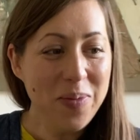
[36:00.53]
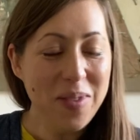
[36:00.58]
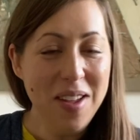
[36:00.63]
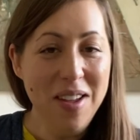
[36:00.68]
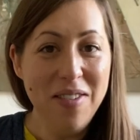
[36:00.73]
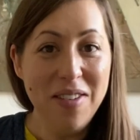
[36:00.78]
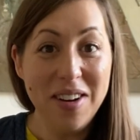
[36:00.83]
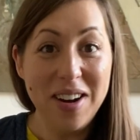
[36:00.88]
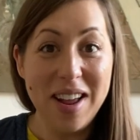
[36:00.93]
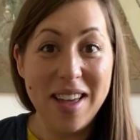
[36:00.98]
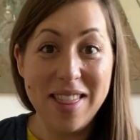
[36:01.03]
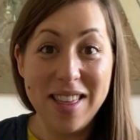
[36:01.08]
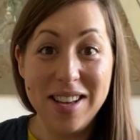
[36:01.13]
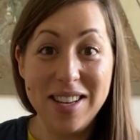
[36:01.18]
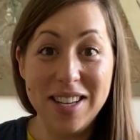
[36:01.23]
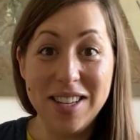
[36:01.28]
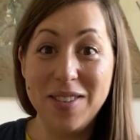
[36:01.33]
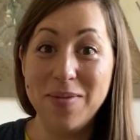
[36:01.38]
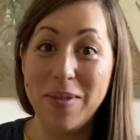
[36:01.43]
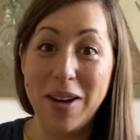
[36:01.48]
I feel like
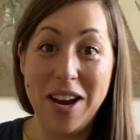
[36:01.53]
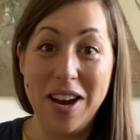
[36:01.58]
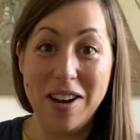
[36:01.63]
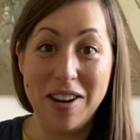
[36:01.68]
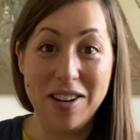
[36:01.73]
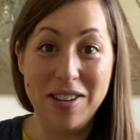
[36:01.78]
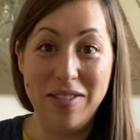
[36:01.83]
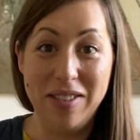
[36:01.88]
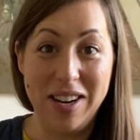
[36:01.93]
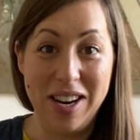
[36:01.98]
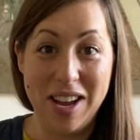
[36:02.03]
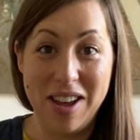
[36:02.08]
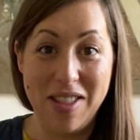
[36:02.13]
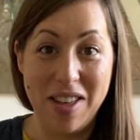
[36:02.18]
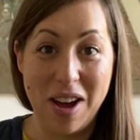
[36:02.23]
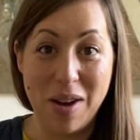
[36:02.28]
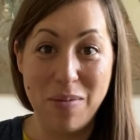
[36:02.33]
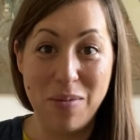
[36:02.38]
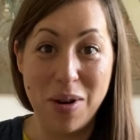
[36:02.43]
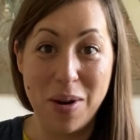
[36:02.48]
this is my last video
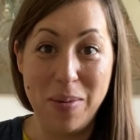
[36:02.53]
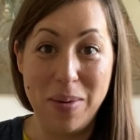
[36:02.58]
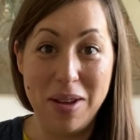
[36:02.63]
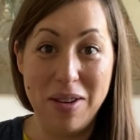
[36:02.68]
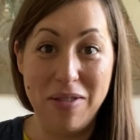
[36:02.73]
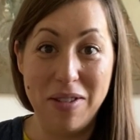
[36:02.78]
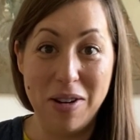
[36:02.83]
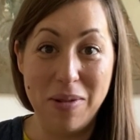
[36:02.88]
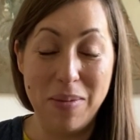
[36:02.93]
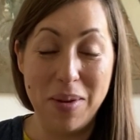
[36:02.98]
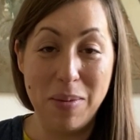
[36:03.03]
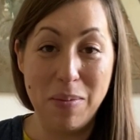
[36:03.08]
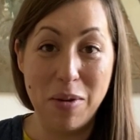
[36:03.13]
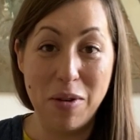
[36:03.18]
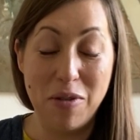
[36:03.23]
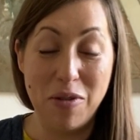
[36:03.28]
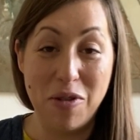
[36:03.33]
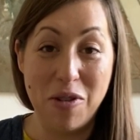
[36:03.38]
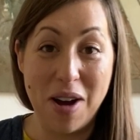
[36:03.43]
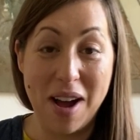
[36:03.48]
that I'm properly filming
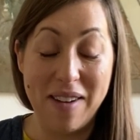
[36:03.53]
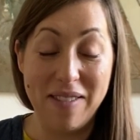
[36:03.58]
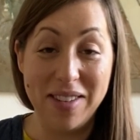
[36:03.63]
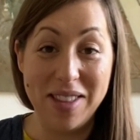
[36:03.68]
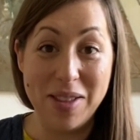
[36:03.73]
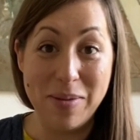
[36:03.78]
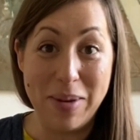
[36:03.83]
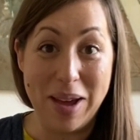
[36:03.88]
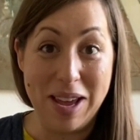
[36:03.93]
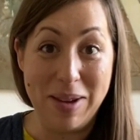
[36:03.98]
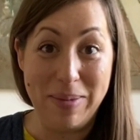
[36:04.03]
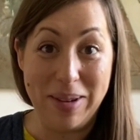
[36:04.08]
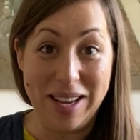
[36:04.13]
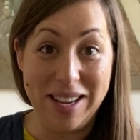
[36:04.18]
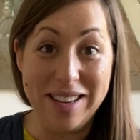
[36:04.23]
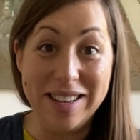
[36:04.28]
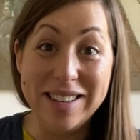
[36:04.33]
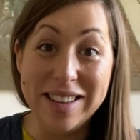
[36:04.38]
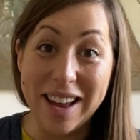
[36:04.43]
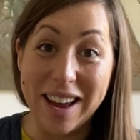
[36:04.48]
before having the
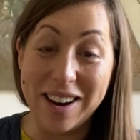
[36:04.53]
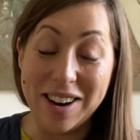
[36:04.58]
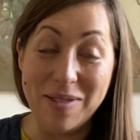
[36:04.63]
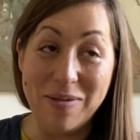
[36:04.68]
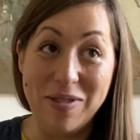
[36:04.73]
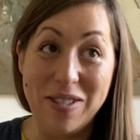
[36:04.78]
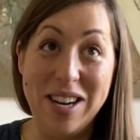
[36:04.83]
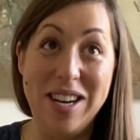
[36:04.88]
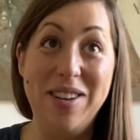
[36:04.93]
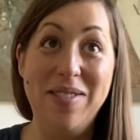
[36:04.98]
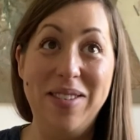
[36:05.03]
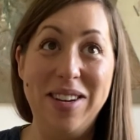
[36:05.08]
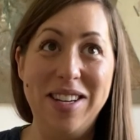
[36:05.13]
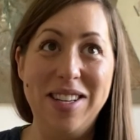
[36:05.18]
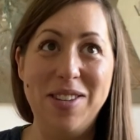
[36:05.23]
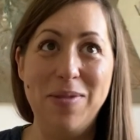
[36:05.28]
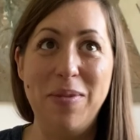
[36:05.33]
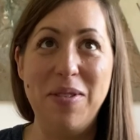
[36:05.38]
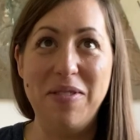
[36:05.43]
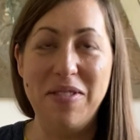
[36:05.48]
babies, and I'm really
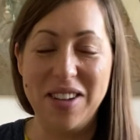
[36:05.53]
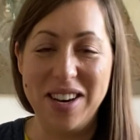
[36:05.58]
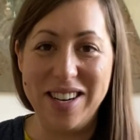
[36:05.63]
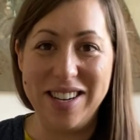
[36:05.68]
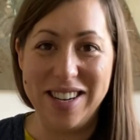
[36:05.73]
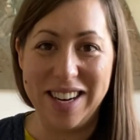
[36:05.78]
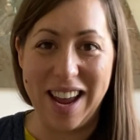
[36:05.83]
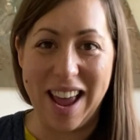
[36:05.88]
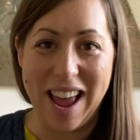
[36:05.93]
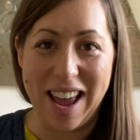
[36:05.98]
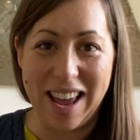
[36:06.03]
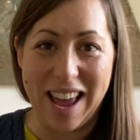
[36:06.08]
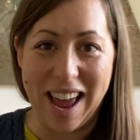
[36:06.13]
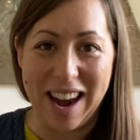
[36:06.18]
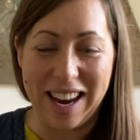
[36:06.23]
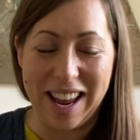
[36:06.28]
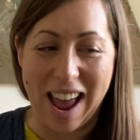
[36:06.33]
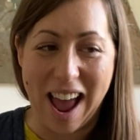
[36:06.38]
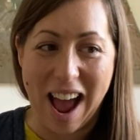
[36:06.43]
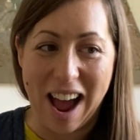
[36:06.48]
pleased to be finishing it and
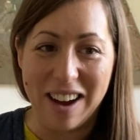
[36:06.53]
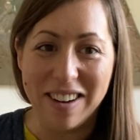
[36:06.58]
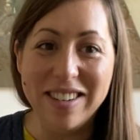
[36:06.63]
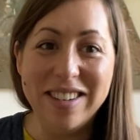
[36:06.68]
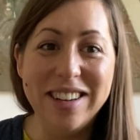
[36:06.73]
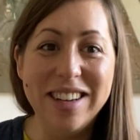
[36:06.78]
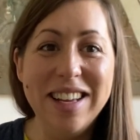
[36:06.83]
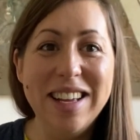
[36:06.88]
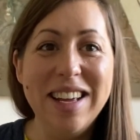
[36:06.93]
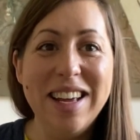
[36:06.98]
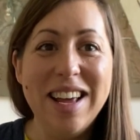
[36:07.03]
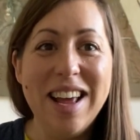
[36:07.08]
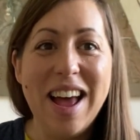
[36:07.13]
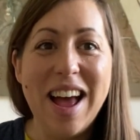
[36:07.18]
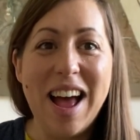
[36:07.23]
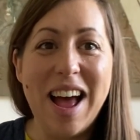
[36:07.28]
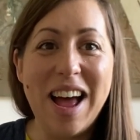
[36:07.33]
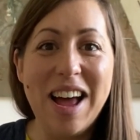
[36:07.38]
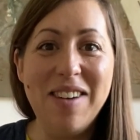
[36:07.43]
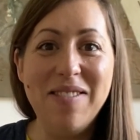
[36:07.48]
getting it out.
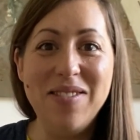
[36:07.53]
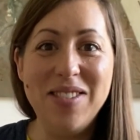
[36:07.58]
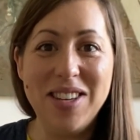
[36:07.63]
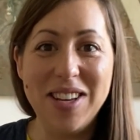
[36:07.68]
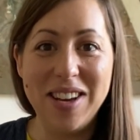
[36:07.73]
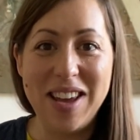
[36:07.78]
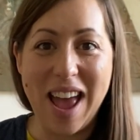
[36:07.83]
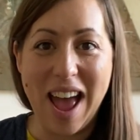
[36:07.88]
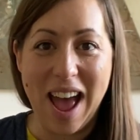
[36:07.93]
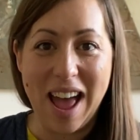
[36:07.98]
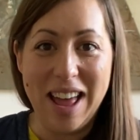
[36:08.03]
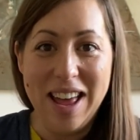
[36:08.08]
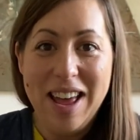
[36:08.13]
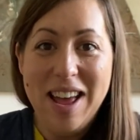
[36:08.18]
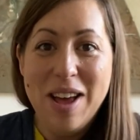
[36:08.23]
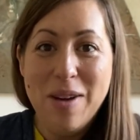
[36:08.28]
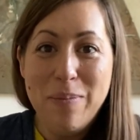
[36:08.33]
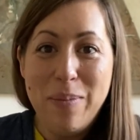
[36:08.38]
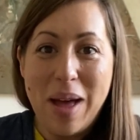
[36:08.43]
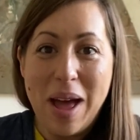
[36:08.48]
So yeah,
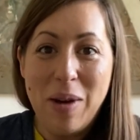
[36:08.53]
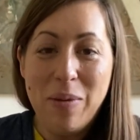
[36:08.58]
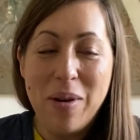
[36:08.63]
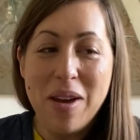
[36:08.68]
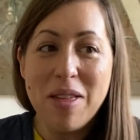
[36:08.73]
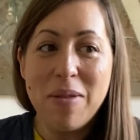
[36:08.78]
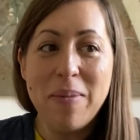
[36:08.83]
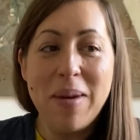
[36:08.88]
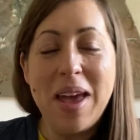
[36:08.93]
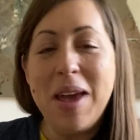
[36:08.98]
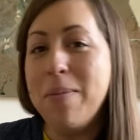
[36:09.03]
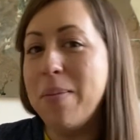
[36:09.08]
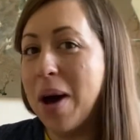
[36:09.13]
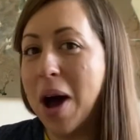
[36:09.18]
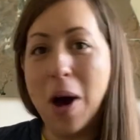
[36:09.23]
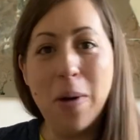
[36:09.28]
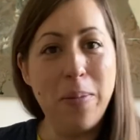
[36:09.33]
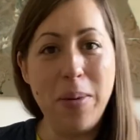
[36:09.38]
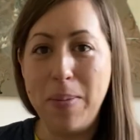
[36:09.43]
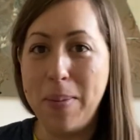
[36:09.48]
bear with me,
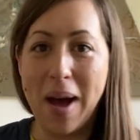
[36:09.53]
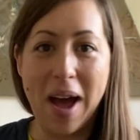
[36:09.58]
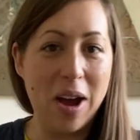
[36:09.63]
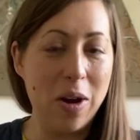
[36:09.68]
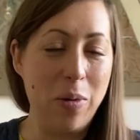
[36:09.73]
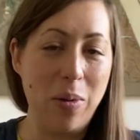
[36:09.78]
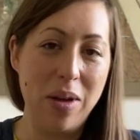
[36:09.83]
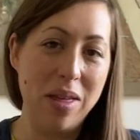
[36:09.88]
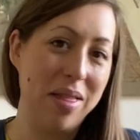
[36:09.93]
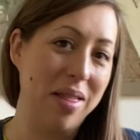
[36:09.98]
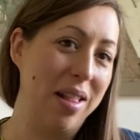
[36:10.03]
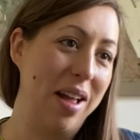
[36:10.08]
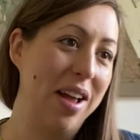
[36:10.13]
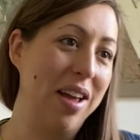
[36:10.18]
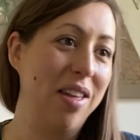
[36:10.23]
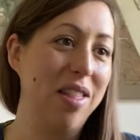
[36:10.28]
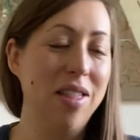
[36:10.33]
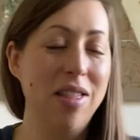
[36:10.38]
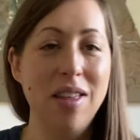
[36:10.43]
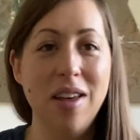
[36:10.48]
but I'll be back with
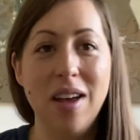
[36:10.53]
like